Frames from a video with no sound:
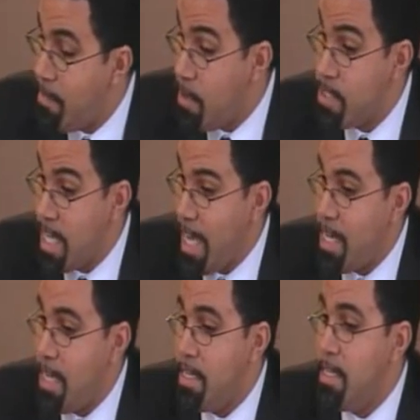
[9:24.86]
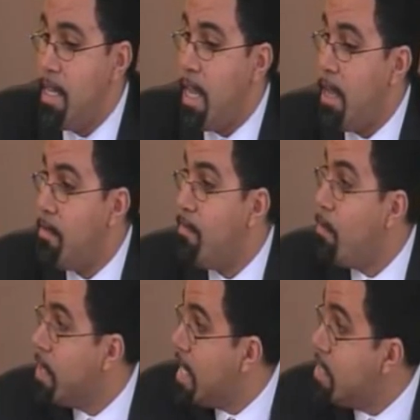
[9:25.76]
those data
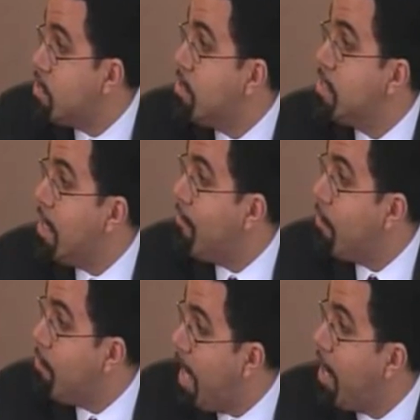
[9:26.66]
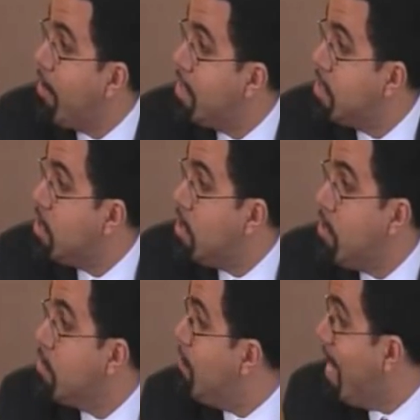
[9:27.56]
for teachers and for parents to
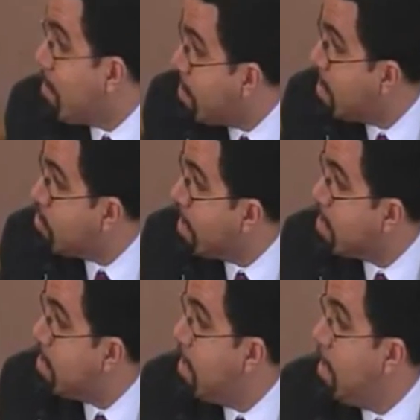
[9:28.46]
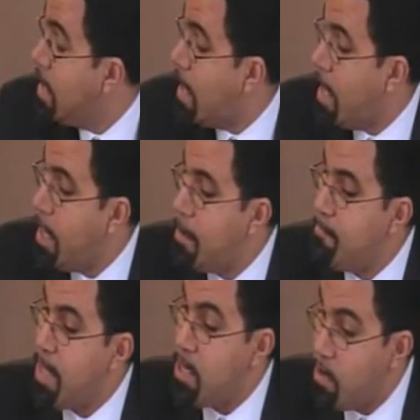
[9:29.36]
use. Many of the districts
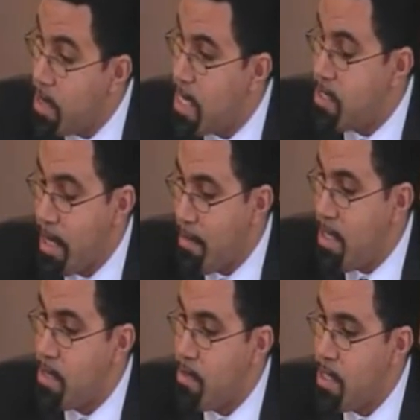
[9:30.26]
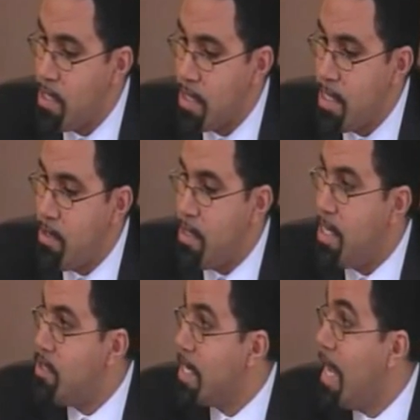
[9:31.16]
in your district, the school districts in your
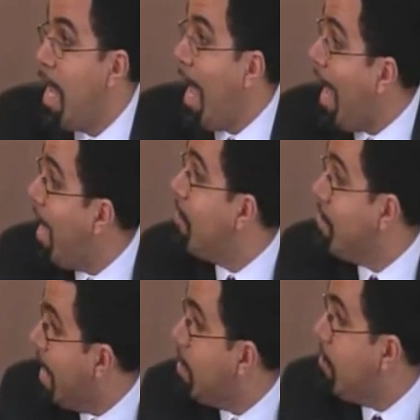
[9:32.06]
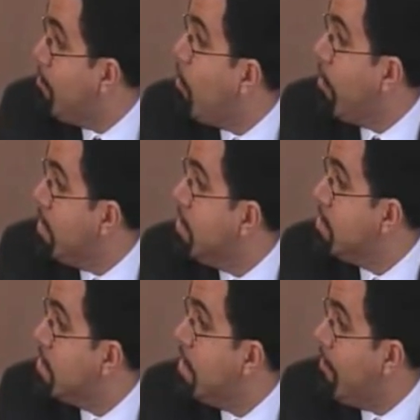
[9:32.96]
district, have data
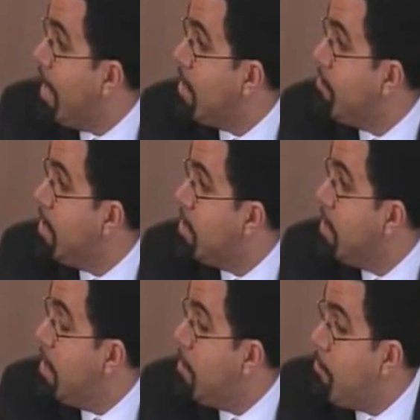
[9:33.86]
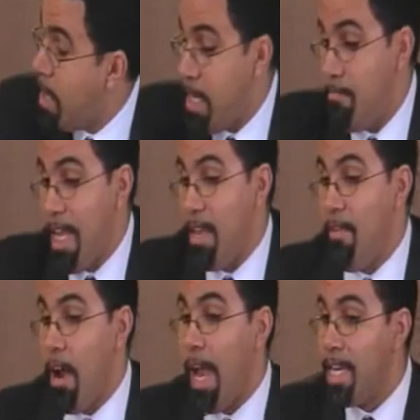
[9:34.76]
portals available. But in many of
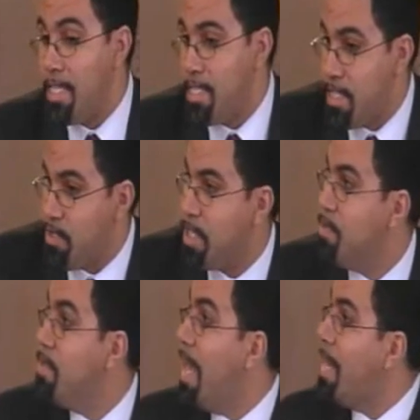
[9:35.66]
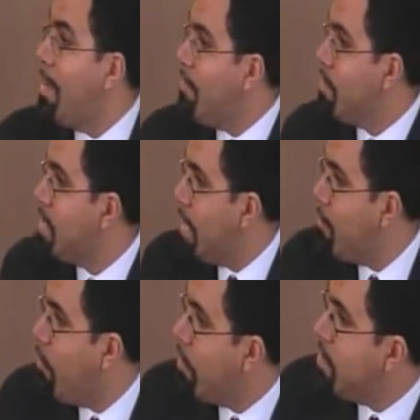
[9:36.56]
our high needs districts, we do not have those data
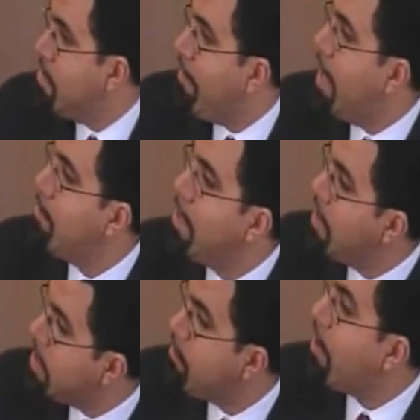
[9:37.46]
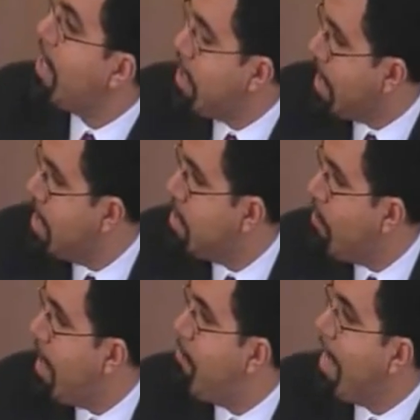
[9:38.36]
portals available, and this project is a
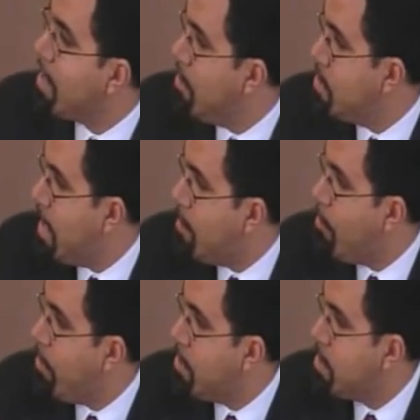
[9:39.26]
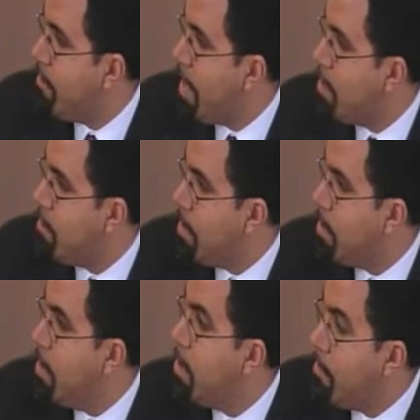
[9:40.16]
way to make those data portals available
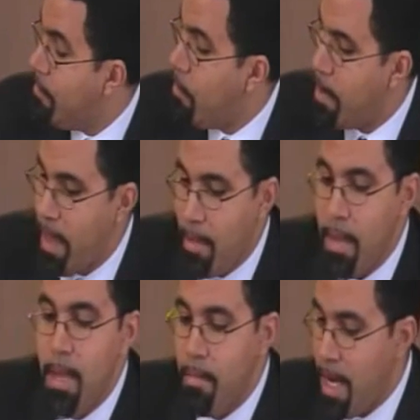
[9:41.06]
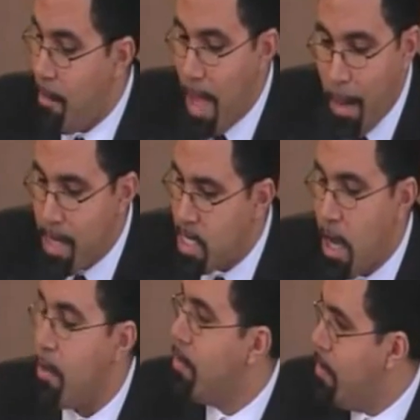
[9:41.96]
for them. But I'm happy to
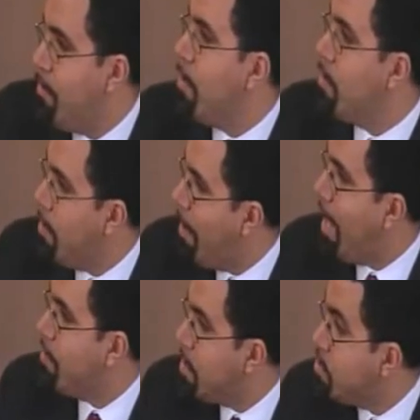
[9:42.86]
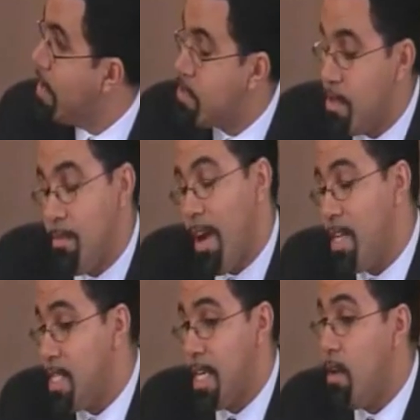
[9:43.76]
talk with you further about the structure of the
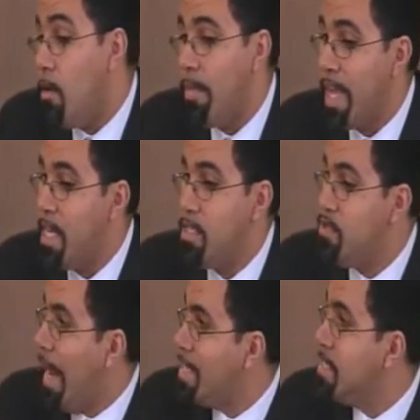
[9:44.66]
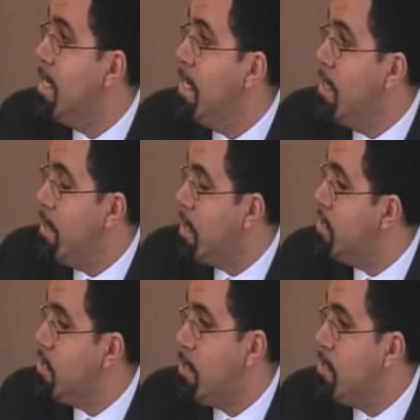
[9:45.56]
project and hope we can address the
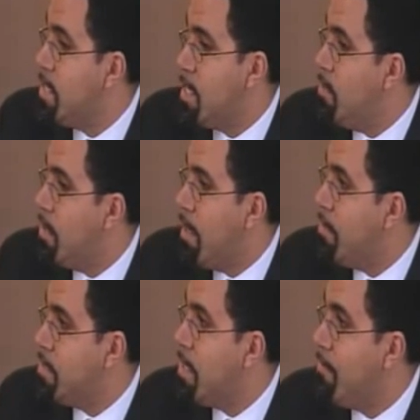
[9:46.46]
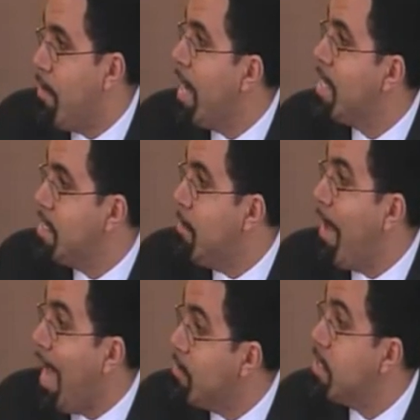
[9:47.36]
concerns that you and others have raised
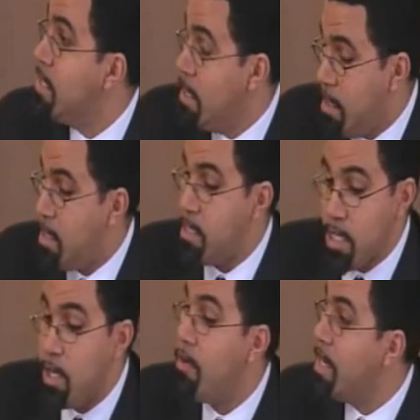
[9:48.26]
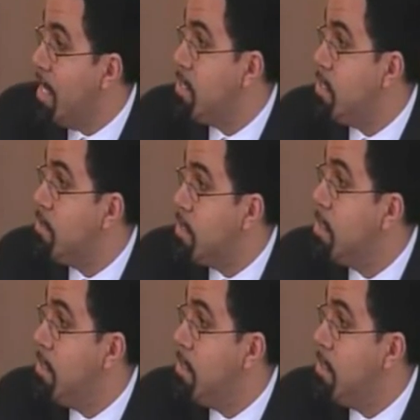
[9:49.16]
about the security issues.